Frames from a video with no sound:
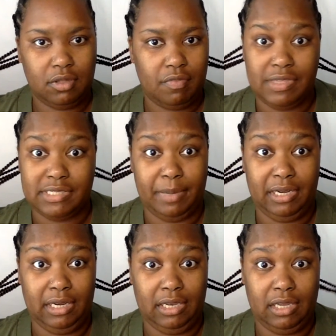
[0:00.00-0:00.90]
this
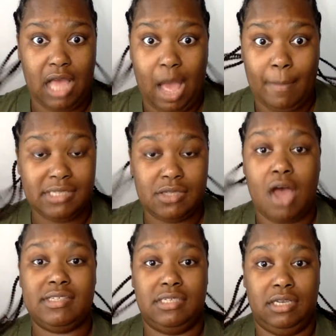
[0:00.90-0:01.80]
many. I'm
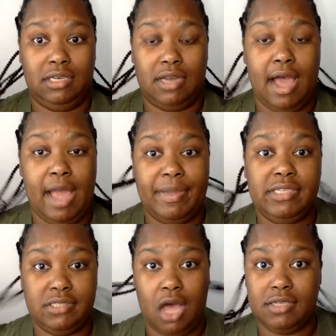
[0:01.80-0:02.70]
exhausted. I'm
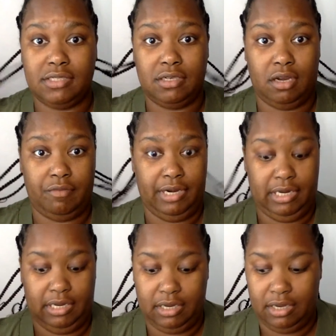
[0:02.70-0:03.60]
exhausted
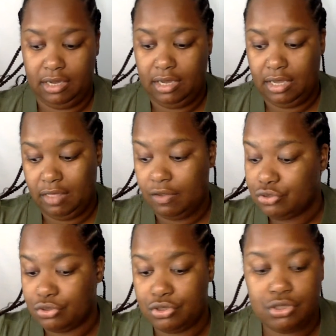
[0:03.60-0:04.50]
already. These
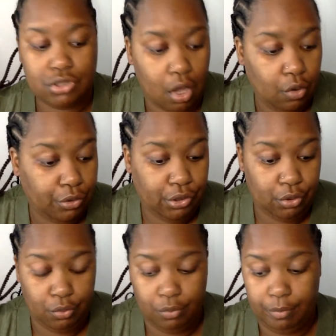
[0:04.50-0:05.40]
are so
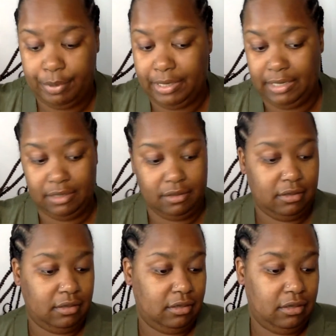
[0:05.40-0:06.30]
cute, but
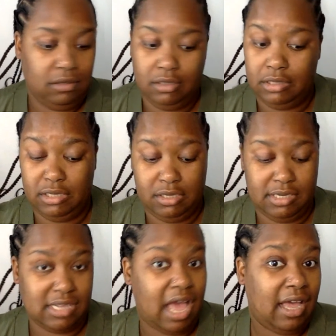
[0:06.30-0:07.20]
the
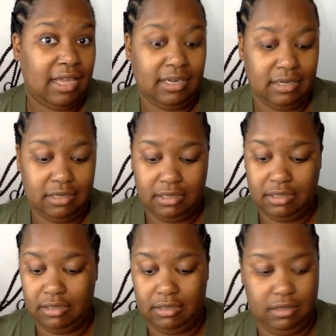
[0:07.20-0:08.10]
design,
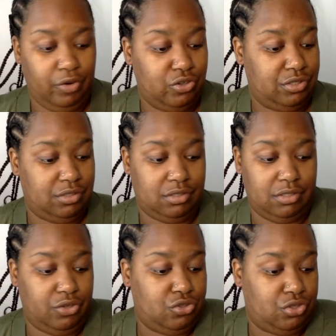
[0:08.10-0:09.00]
there's
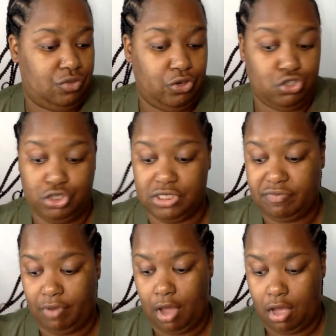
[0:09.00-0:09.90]
there's there's just
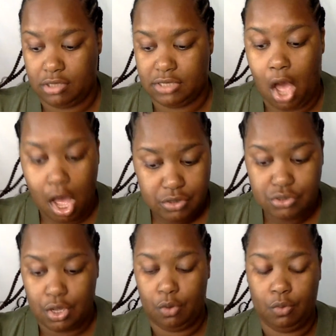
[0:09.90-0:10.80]
flaws.
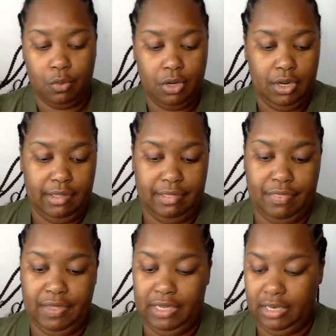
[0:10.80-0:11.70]
Also,
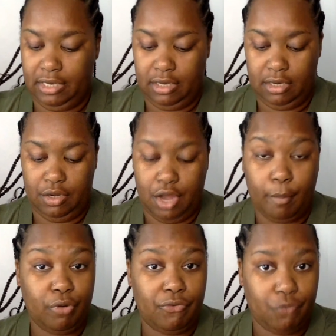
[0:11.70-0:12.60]
the
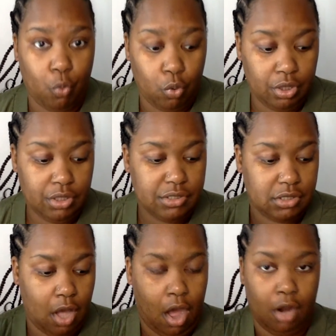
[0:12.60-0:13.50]
number fours
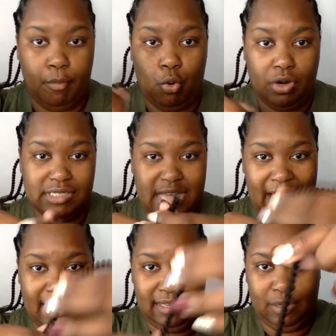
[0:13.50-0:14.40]
are more
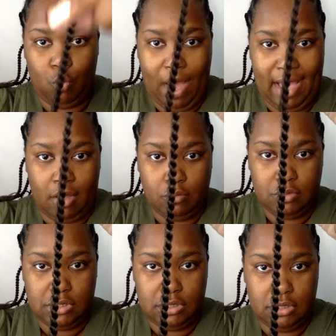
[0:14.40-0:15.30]
tightly wound